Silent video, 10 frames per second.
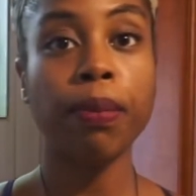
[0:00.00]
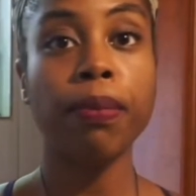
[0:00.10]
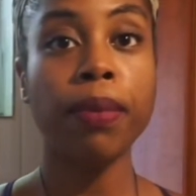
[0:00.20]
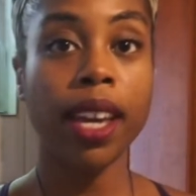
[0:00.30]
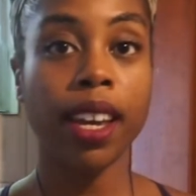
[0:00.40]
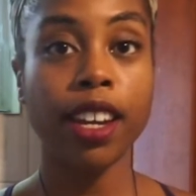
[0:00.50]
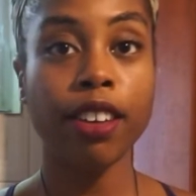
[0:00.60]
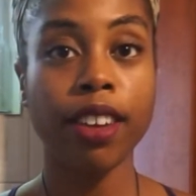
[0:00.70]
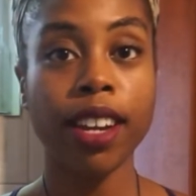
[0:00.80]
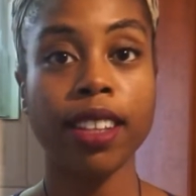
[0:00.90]
main
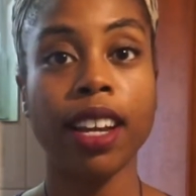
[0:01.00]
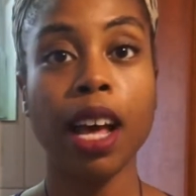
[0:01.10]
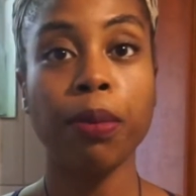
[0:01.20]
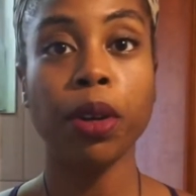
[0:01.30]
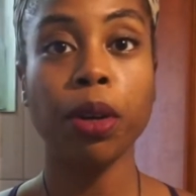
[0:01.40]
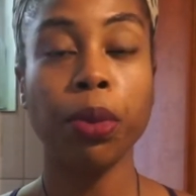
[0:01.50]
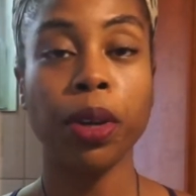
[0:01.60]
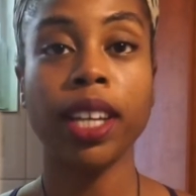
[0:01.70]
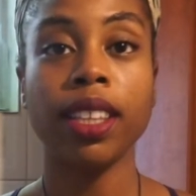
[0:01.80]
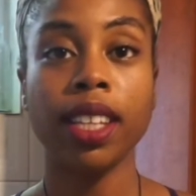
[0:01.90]
ingredient that I'm gonna put
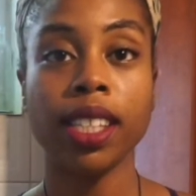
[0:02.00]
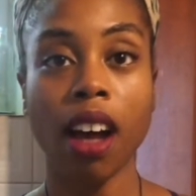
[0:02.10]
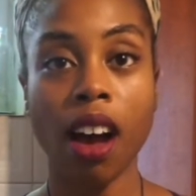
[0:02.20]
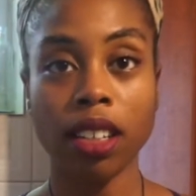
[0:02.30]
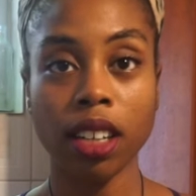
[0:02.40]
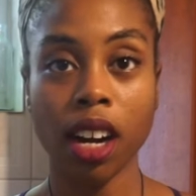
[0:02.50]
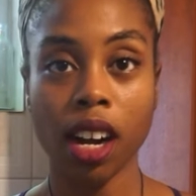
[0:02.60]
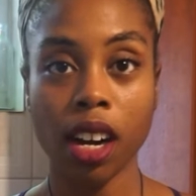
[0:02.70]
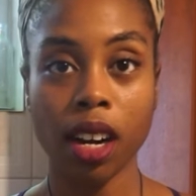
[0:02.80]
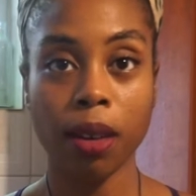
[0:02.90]
in this
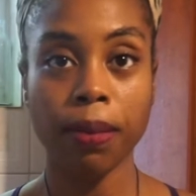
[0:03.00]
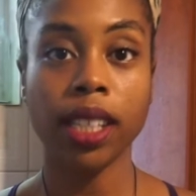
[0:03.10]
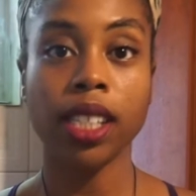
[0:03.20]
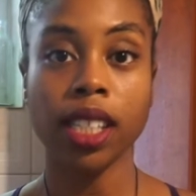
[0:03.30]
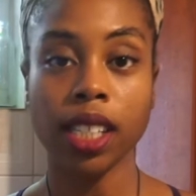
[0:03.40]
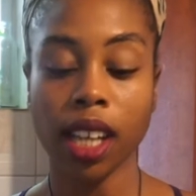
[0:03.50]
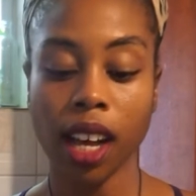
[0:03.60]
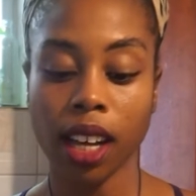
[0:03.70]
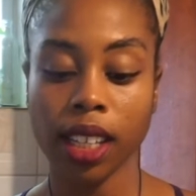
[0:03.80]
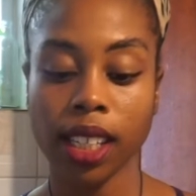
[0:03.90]
underarm
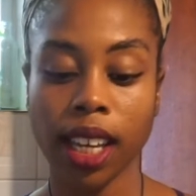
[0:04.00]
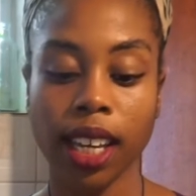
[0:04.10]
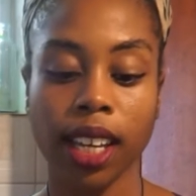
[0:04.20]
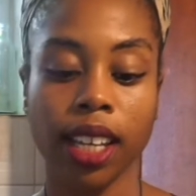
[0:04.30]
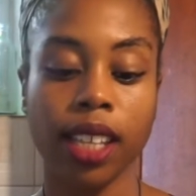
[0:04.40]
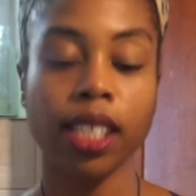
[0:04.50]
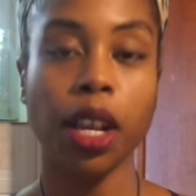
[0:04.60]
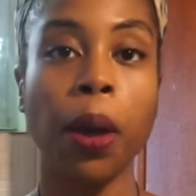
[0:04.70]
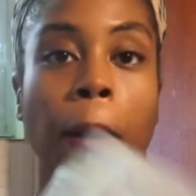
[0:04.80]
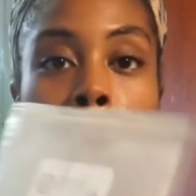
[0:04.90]
detox is
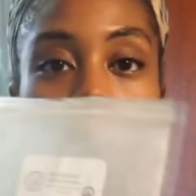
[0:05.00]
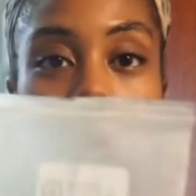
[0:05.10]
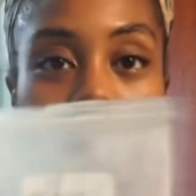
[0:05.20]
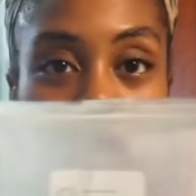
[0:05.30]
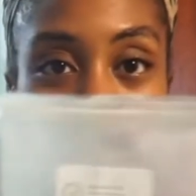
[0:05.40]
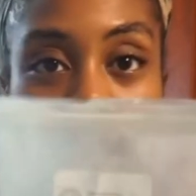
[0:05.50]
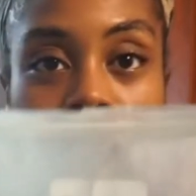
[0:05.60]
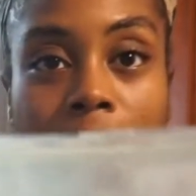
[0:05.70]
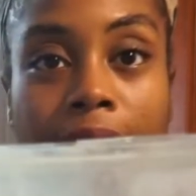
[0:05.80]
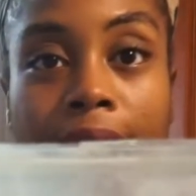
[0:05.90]
bentonite
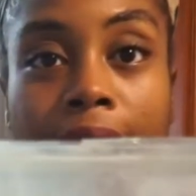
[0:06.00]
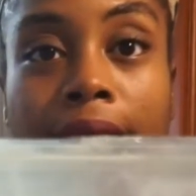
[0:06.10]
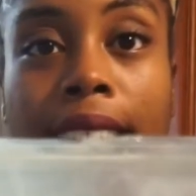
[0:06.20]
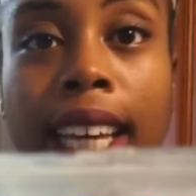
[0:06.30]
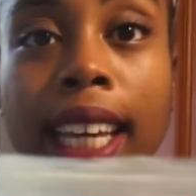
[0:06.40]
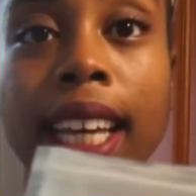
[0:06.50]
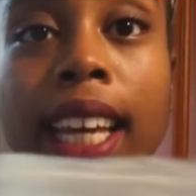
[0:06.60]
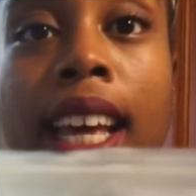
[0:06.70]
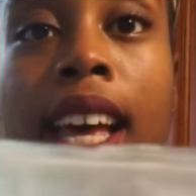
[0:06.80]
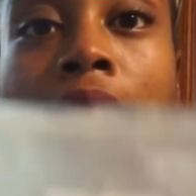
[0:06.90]
clay.
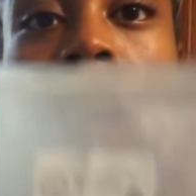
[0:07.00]
I